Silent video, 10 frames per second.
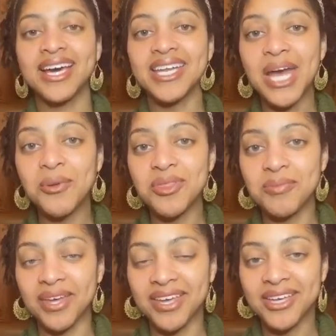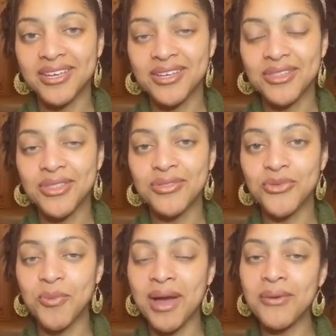Connect with me
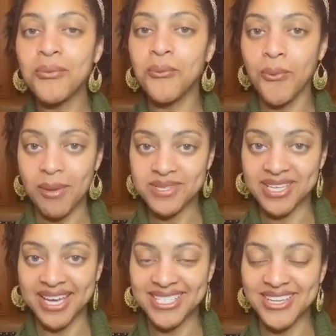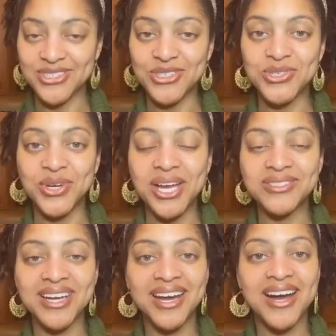through my website,
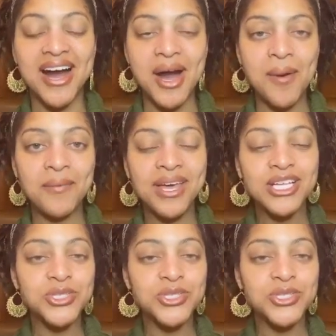drjoelle.com.